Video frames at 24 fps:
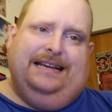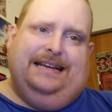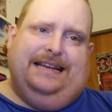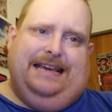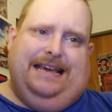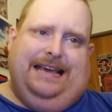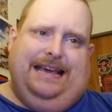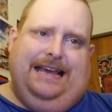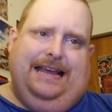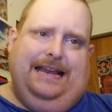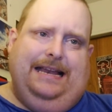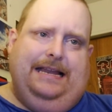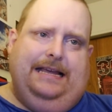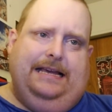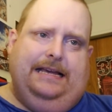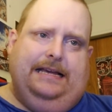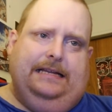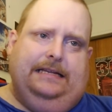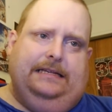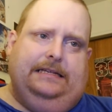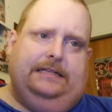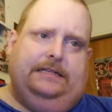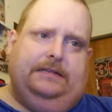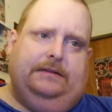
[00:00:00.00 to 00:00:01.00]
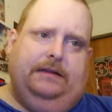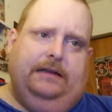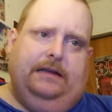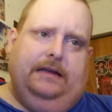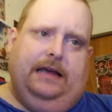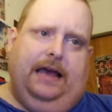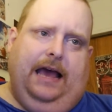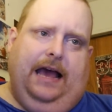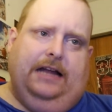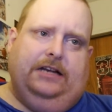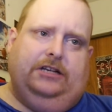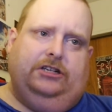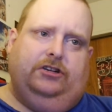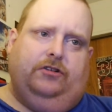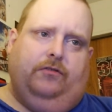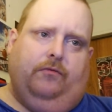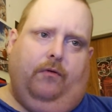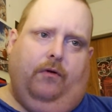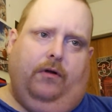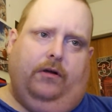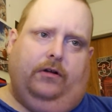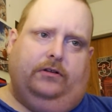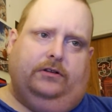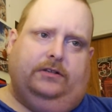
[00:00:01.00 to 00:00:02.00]
The Indians edged the
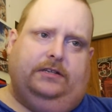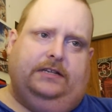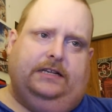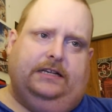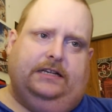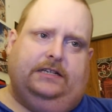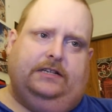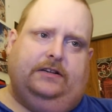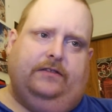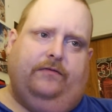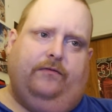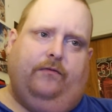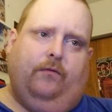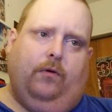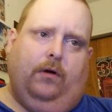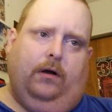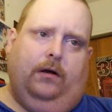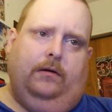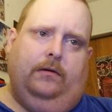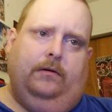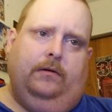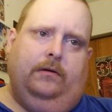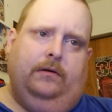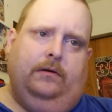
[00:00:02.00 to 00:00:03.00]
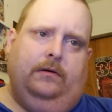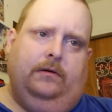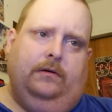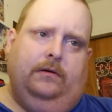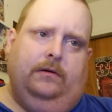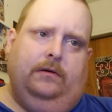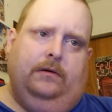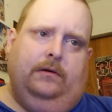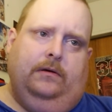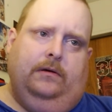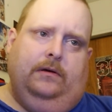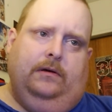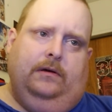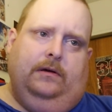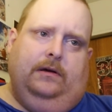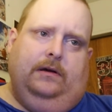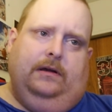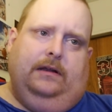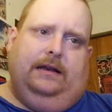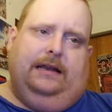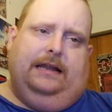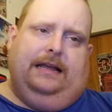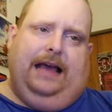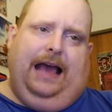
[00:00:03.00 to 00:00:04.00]
Royals 6 to 4.
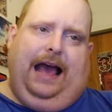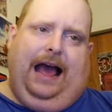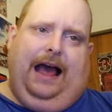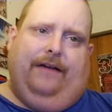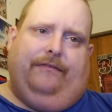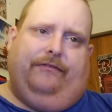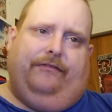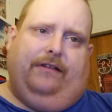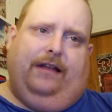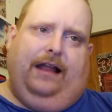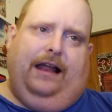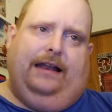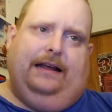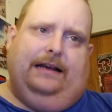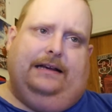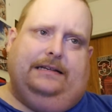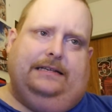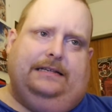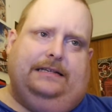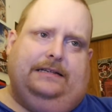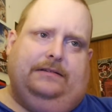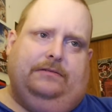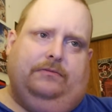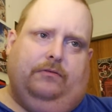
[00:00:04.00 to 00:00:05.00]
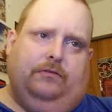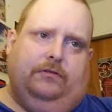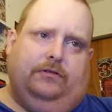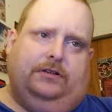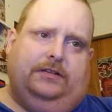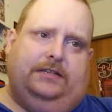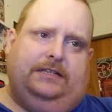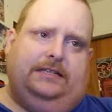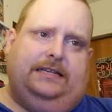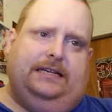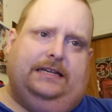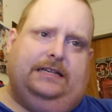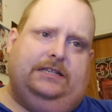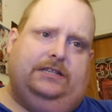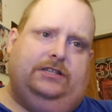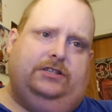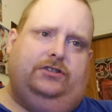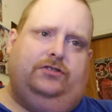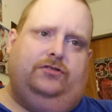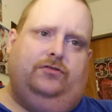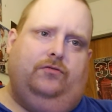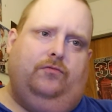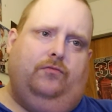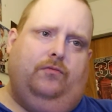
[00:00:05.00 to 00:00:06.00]
The Athletics were 6
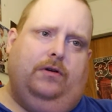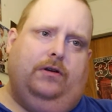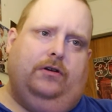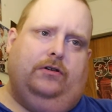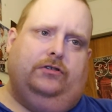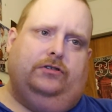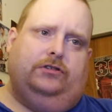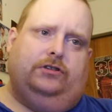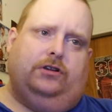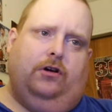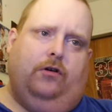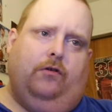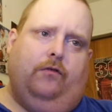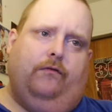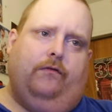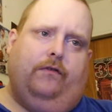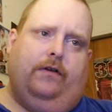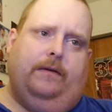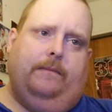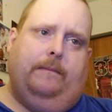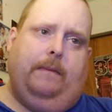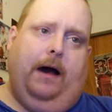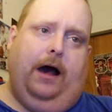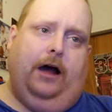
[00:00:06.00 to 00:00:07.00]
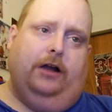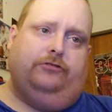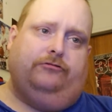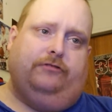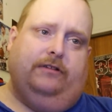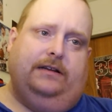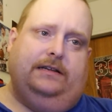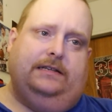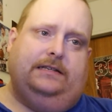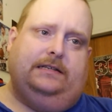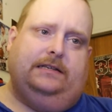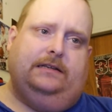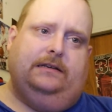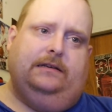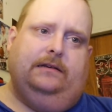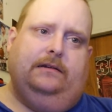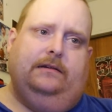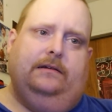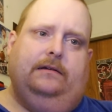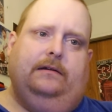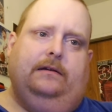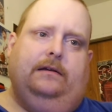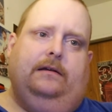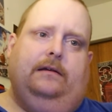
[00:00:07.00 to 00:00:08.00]
2 winners over the Padres.
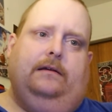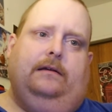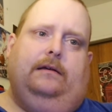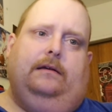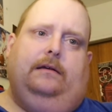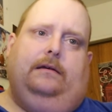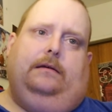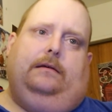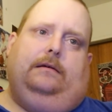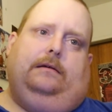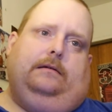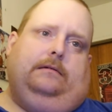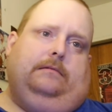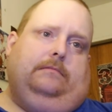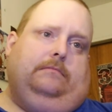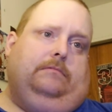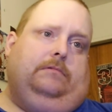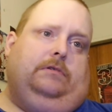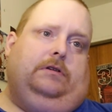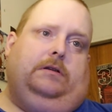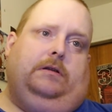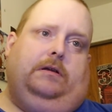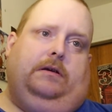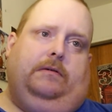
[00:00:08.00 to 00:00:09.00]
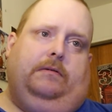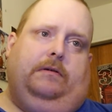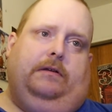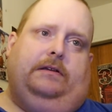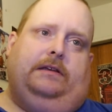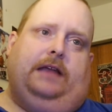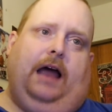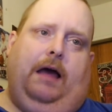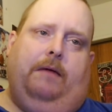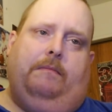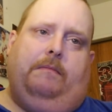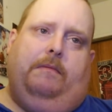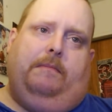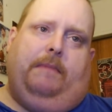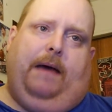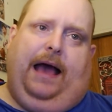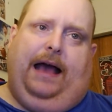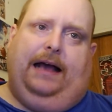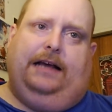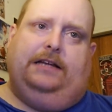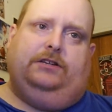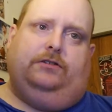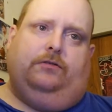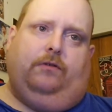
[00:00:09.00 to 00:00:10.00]
The
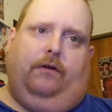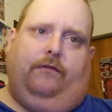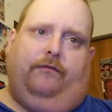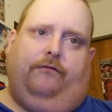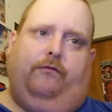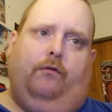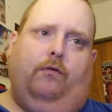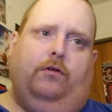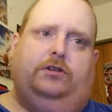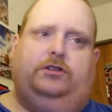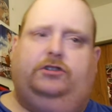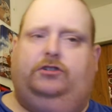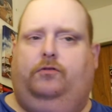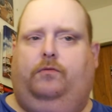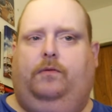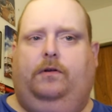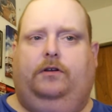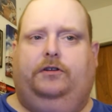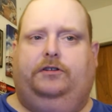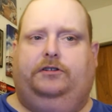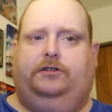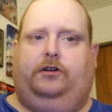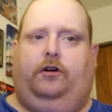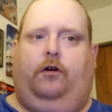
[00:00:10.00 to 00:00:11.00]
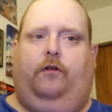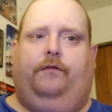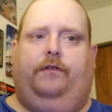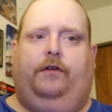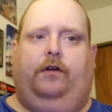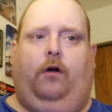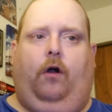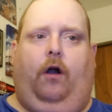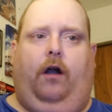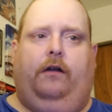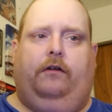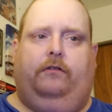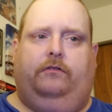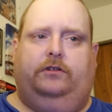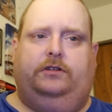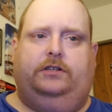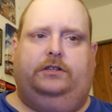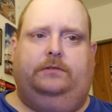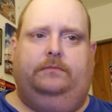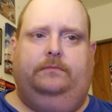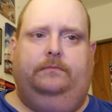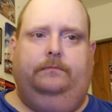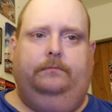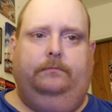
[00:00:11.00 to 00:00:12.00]
Diamondbacks were 4 2 winners over the
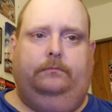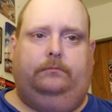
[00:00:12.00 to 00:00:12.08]
Cardinals.